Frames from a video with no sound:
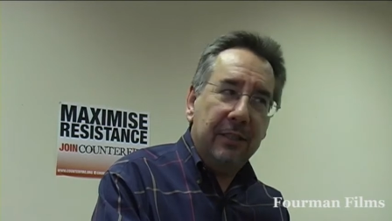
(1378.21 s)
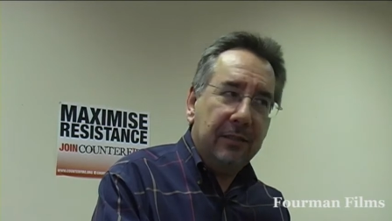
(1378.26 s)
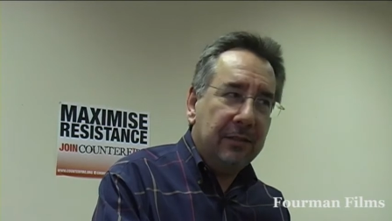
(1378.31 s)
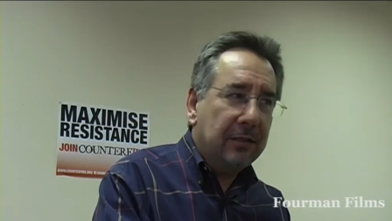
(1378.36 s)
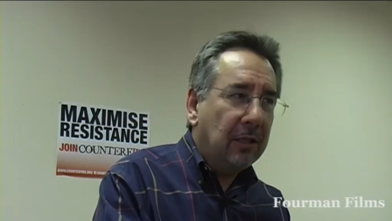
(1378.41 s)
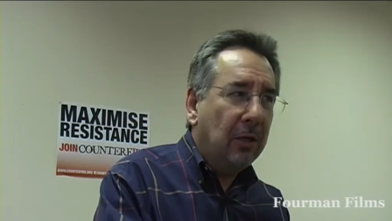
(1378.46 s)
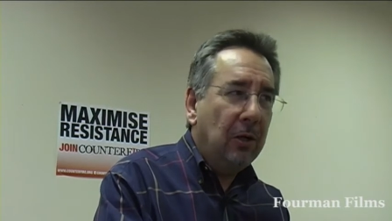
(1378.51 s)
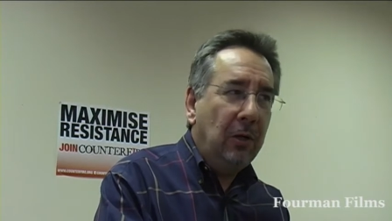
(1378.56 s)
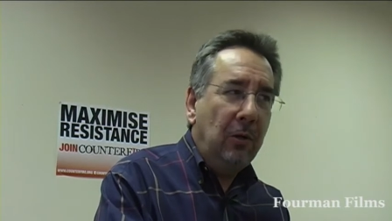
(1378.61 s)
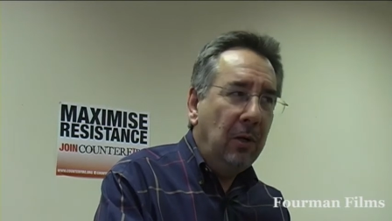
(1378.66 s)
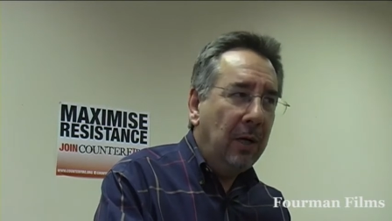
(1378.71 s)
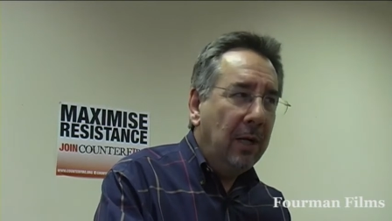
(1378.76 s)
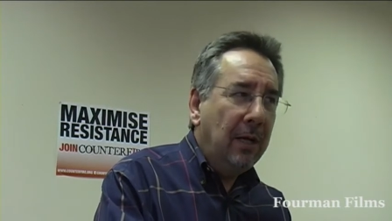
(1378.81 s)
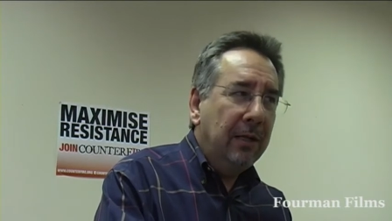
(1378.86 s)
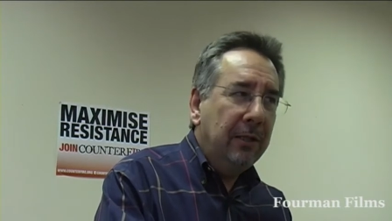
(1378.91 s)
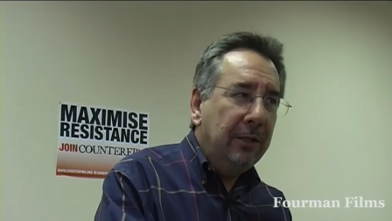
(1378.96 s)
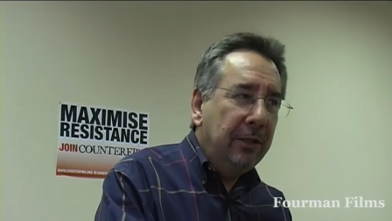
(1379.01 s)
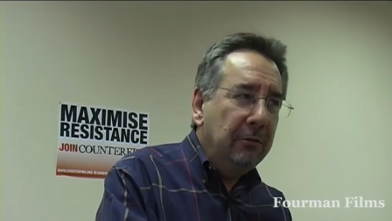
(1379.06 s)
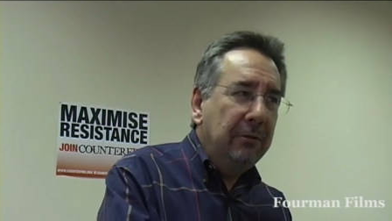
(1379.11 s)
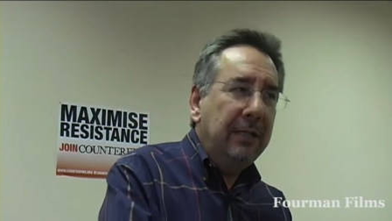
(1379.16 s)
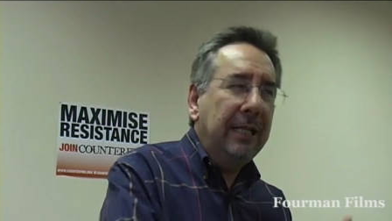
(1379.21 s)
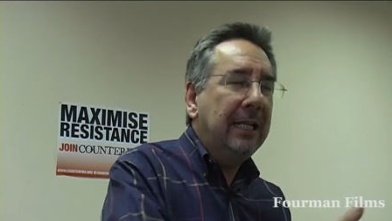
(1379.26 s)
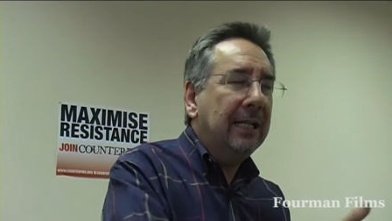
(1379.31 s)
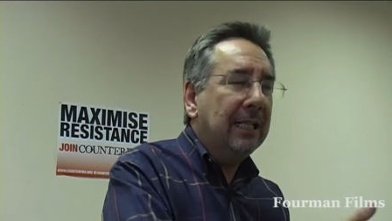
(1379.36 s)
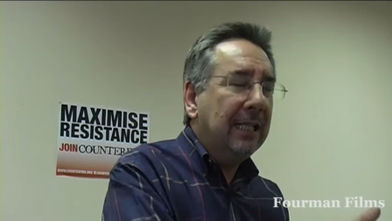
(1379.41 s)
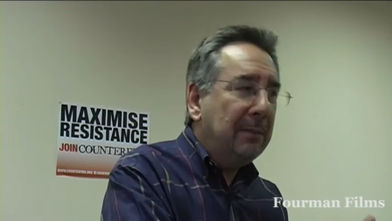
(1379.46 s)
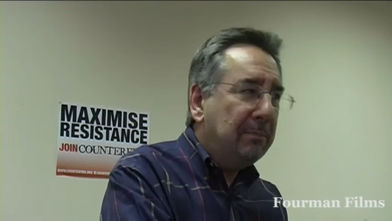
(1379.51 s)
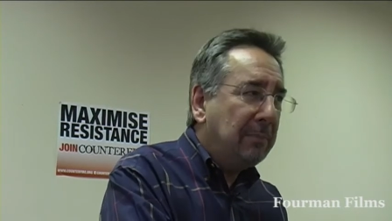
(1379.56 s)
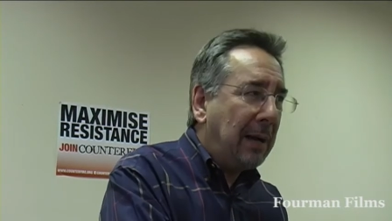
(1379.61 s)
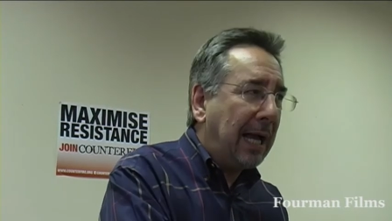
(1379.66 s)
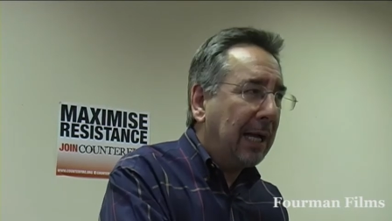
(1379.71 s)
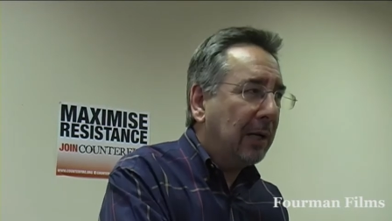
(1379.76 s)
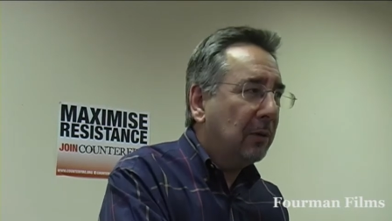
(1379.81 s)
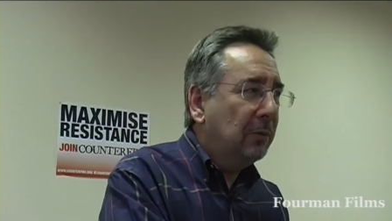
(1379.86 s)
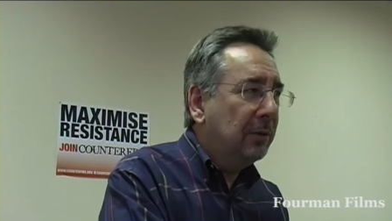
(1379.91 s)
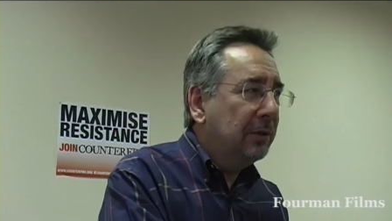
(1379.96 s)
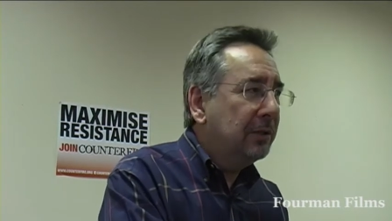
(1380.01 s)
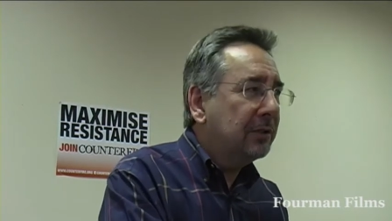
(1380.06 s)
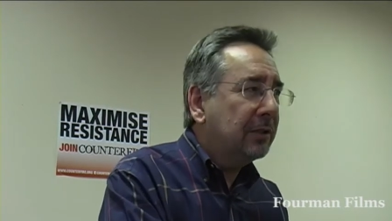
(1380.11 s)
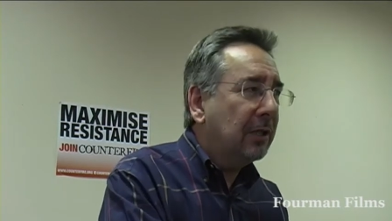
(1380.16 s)
so uniquely
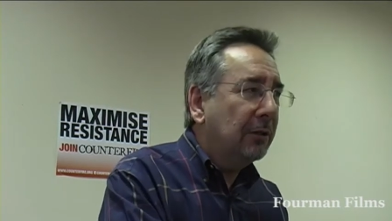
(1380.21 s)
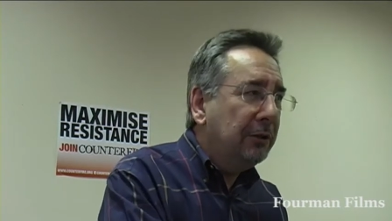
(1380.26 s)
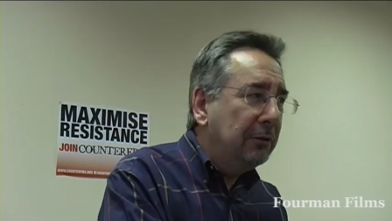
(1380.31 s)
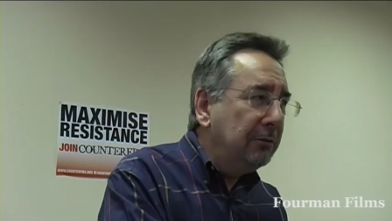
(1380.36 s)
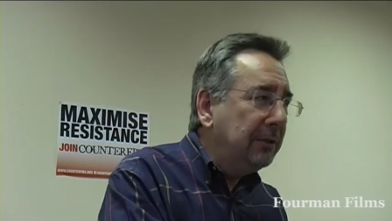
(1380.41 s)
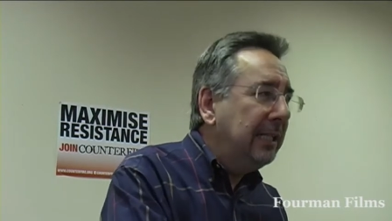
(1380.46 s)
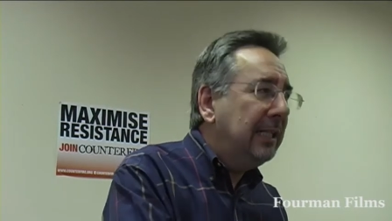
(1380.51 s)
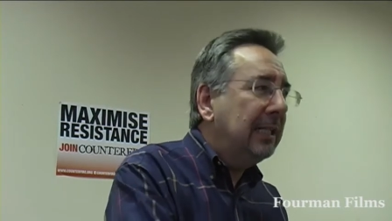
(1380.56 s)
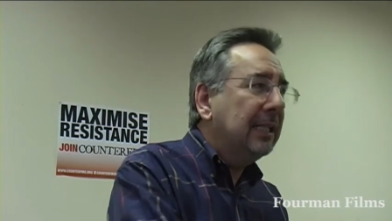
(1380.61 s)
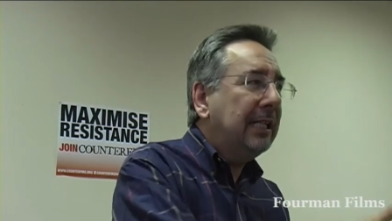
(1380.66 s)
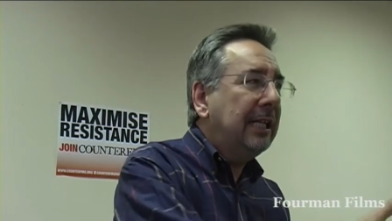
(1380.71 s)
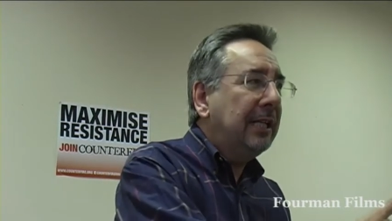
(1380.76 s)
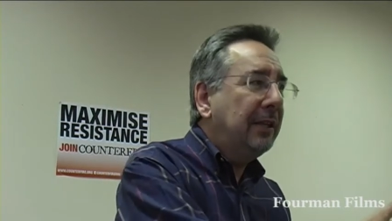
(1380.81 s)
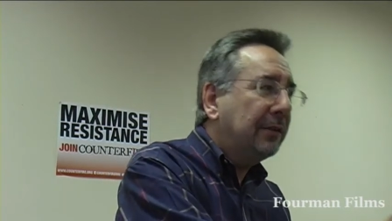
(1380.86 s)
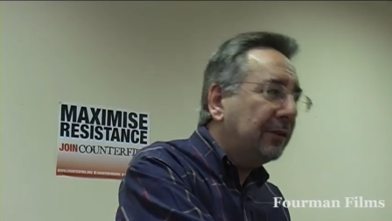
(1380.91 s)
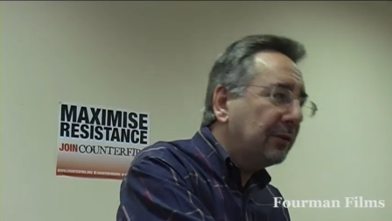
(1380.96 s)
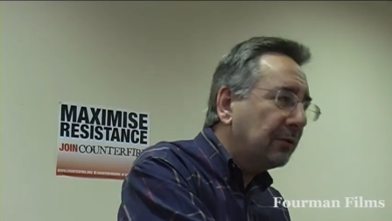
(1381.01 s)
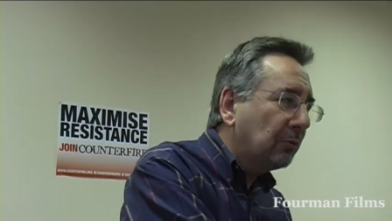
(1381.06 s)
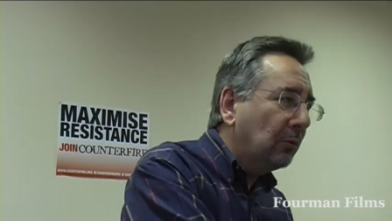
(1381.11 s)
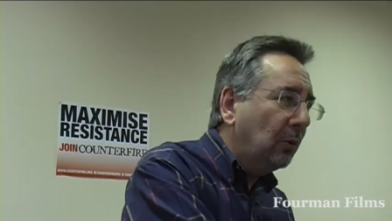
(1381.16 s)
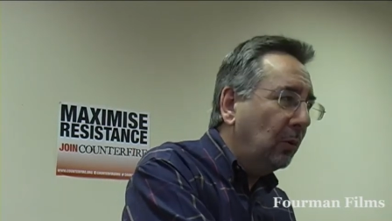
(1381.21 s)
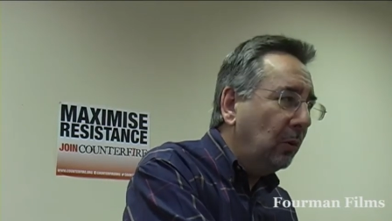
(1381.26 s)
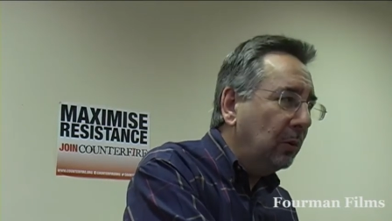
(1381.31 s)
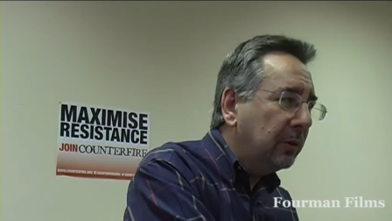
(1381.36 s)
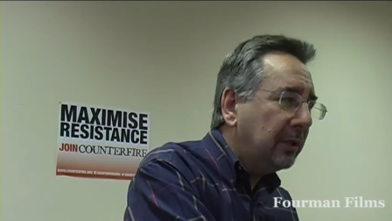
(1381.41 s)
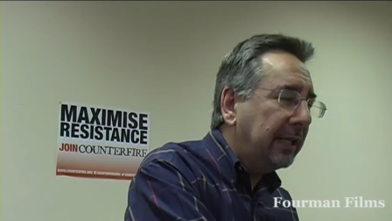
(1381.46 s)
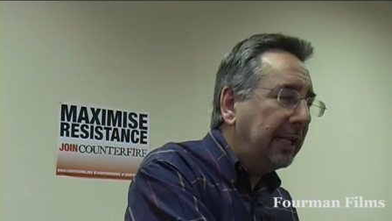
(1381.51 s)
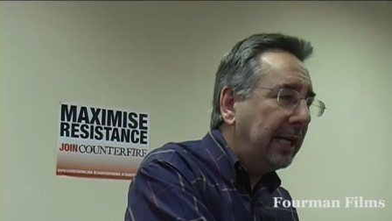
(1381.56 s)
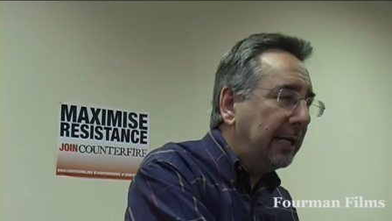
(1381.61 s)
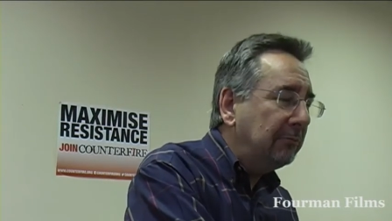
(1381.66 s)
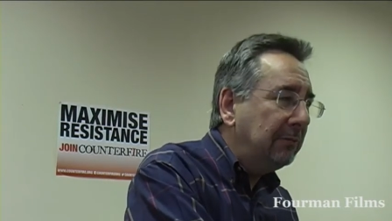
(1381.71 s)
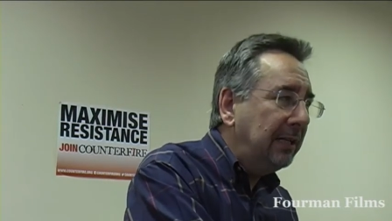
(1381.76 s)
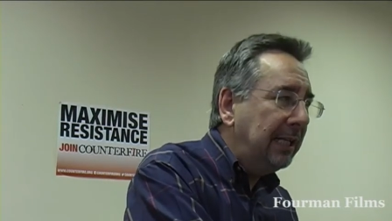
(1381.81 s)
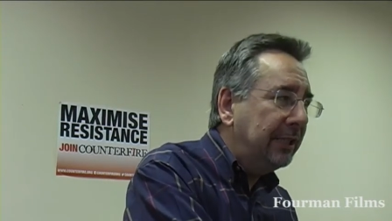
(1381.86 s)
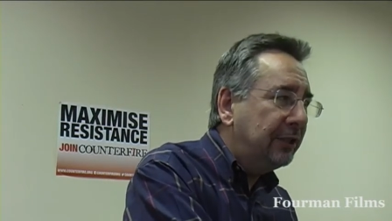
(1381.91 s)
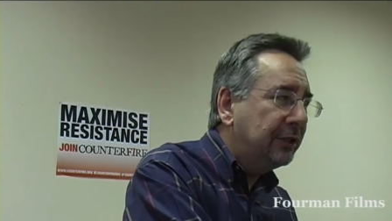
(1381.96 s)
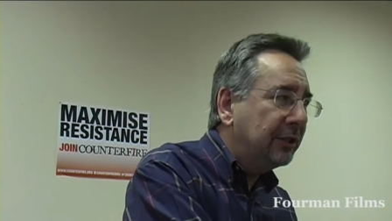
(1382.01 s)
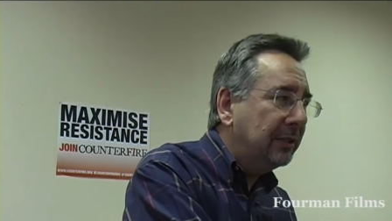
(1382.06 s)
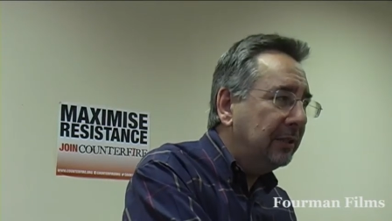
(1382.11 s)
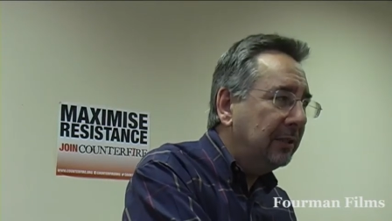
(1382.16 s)
backward, so uniquely enthralled to their
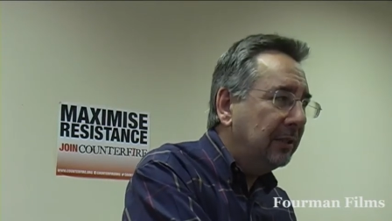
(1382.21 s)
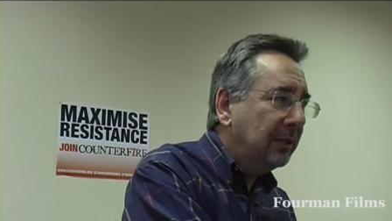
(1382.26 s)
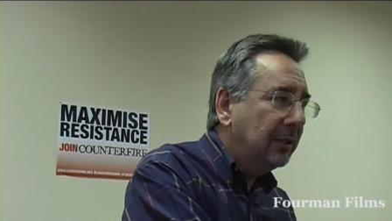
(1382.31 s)
religion,